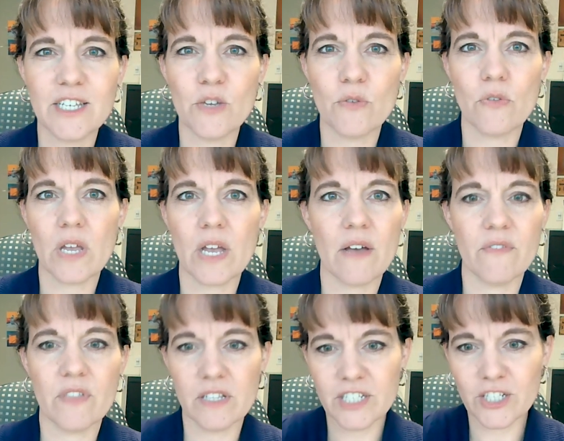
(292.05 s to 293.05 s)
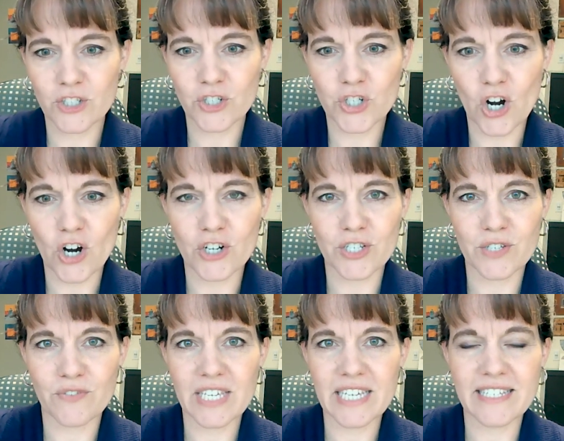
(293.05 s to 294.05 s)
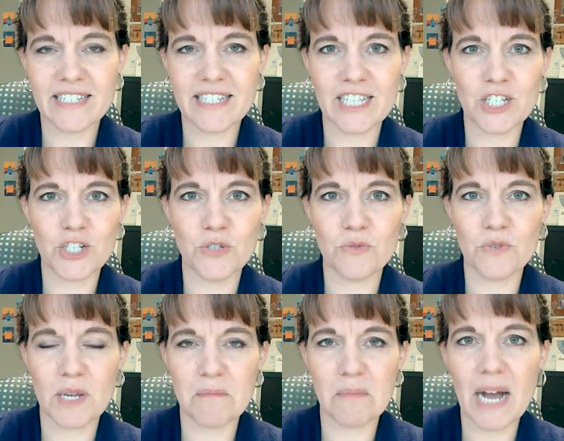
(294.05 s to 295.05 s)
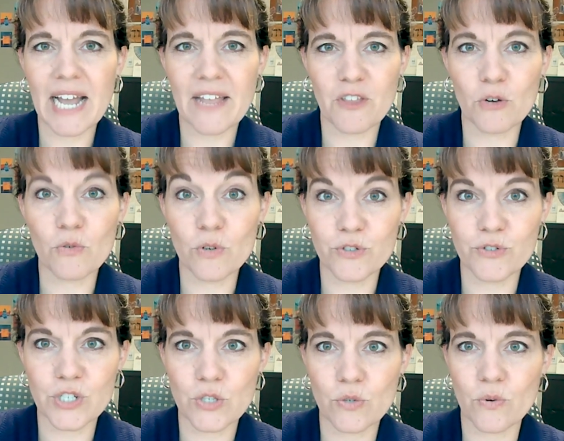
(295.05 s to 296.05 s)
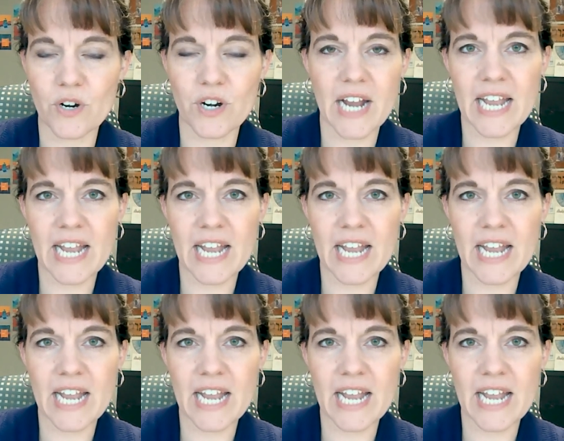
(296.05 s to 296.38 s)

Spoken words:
you think of the little jars of yeast that you can buy at the grocery store,